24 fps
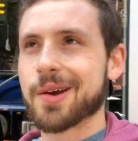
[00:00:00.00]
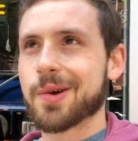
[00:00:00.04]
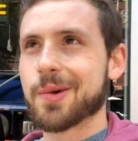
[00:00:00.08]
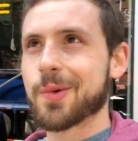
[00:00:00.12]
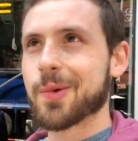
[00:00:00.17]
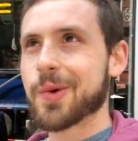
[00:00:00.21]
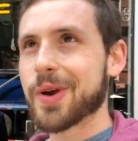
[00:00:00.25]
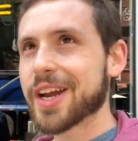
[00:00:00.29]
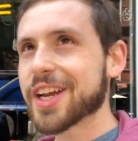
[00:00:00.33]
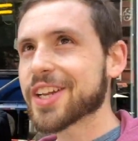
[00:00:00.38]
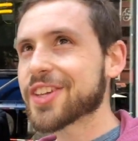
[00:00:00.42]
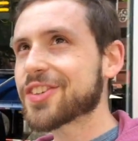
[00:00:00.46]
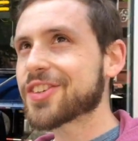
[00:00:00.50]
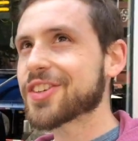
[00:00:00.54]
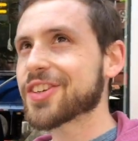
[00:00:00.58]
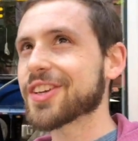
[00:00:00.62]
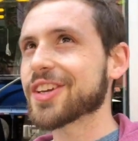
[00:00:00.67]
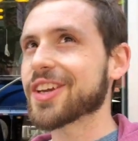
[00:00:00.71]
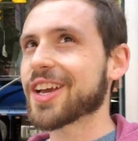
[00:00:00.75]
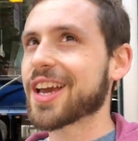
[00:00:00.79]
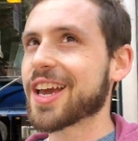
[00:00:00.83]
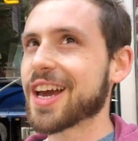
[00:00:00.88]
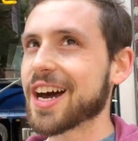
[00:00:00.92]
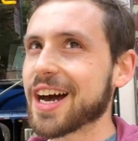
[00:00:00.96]
which
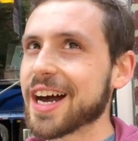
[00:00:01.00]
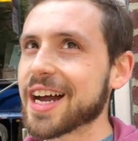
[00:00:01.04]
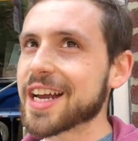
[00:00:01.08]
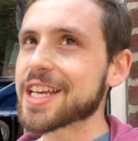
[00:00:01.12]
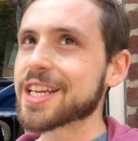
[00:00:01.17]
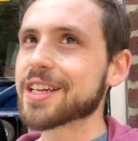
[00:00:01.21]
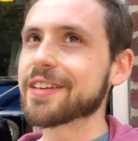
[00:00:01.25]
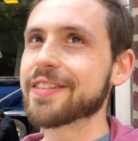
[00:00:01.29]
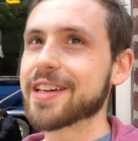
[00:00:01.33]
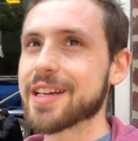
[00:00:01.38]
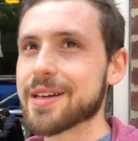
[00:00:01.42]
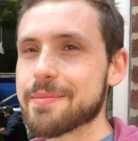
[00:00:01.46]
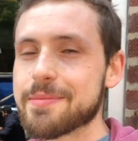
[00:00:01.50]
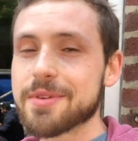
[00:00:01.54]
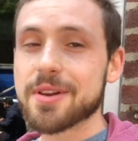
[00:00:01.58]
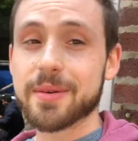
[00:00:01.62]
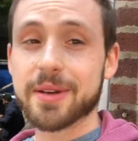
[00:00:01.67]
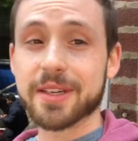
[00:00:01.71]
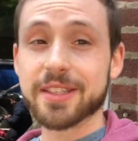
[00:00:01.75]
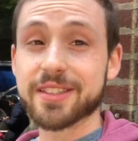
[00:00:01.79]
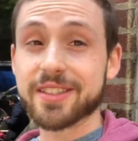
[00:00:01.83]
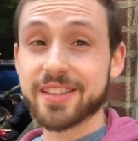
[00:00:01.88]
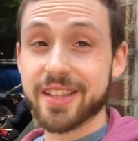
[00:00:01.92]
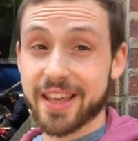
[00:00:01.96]
kind of
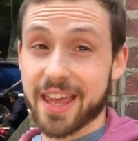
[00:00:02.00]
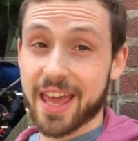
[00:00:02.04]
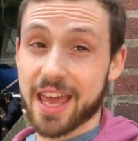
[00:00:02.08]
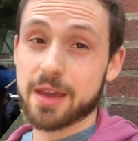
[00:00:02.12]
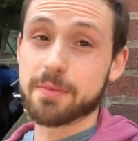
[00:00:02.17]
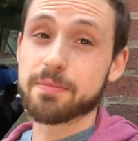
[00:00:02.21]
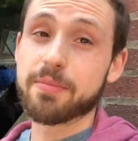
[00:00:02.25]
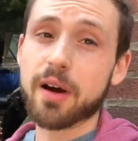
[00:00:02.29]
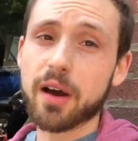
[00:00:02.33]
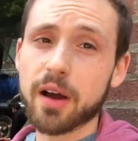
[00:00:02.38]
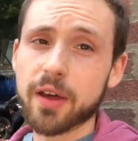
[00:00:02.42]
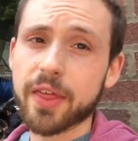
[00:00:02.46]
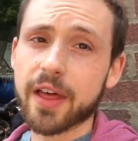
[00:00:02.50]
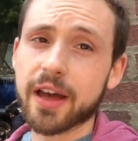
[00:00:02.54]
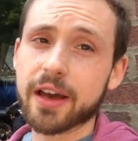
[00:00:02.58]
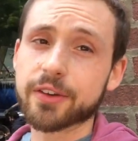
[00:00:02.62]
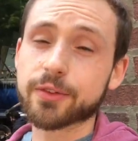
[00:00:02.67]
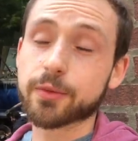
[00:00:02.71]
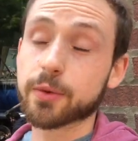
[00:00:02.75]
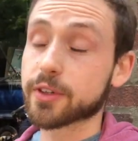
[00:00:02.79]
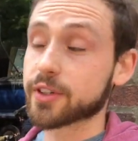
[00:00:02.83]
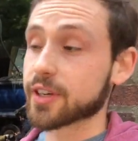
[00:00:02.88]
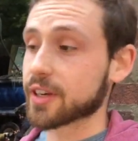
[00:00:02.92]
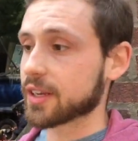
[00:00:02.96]
implements the gay
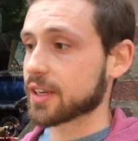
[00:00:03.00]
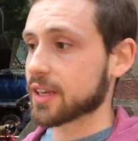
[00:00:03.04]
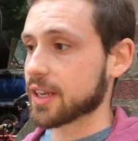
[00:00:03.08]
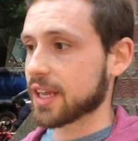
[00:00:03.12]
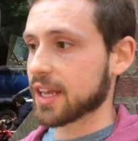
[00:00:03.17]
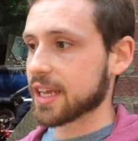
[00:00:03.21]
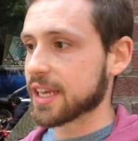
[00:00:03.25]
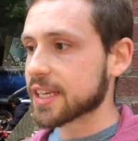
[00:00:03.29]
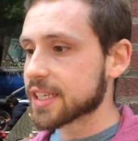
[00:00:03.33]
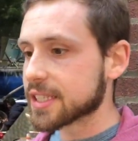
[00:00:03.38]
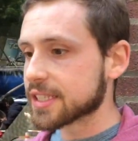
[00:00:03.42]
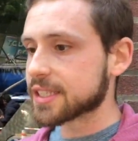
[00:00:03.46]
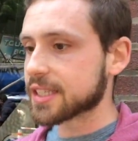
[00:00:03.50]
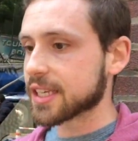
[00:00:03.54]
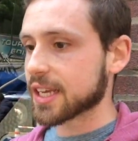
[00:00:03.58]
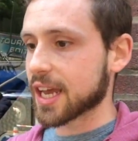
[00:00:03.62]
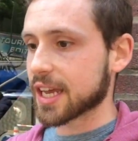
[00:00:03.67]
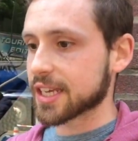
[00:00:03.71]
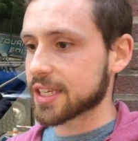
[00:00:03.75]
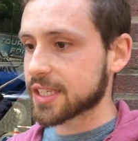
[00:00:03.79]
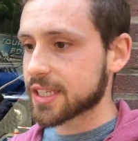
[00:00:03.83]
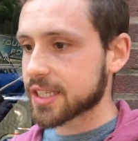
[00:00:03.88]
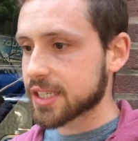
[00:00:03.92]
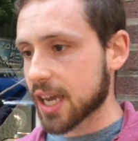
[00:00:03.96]
bathhouse, which is
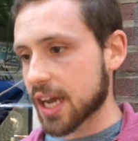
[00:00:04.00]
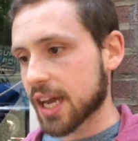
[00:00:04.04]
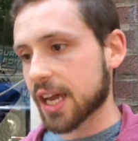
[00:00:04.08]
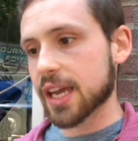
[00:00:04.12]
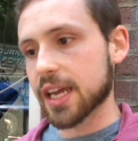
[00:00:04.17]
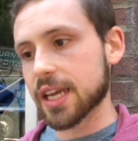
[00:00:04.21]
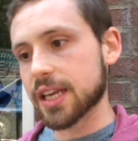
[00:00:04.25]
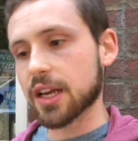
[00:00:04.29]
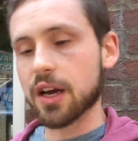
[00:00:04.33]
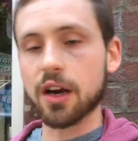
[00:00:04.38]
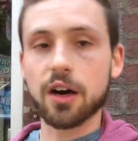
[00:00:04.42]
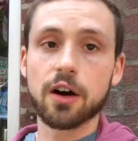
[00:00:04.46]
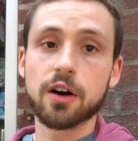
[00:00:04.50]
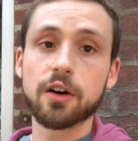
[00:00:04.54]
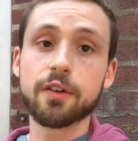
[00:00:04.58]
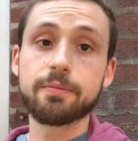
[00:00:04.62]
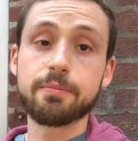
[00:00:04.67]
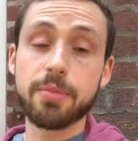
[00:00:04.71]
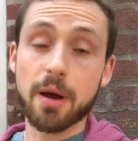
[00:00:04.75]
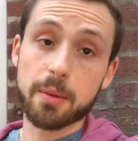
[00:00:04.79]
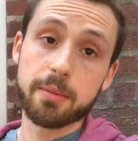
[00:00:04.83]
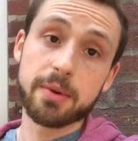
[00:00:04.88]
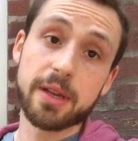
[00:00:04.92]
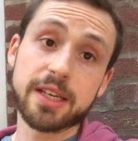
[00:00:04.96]
a site of
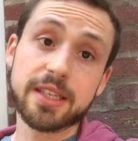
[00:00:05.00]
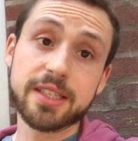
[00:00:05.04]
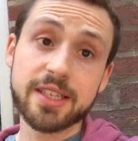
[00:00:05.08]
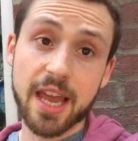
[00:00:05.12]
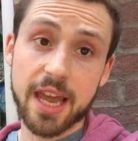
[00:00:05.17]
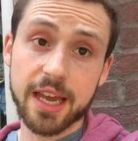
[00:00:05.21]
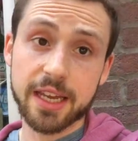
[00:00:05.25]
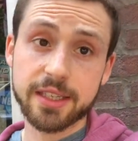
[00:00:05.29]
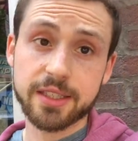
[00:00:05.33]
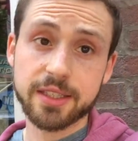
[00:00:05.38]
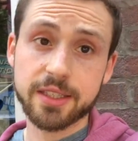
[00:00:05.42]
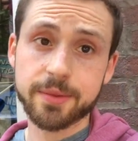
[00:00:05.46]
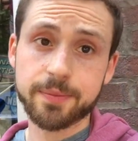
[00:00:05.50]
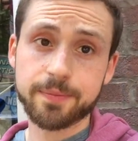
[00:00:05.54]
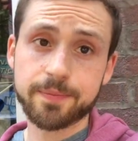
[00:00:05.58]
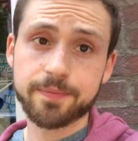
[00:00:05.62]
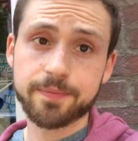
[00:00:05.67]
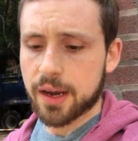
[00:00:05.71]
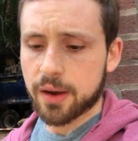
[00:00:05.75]
public sex.